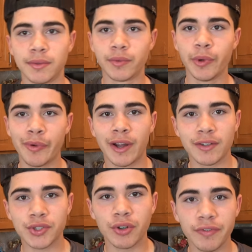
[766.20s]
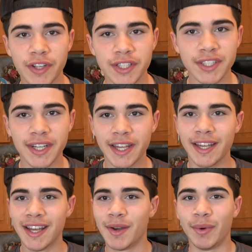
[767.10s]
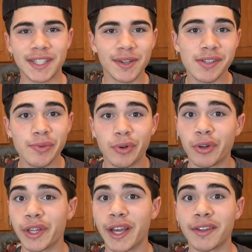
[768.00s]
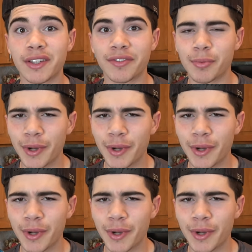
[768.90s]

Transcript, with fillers: When we went out shore fishing today, we seriously were only out there for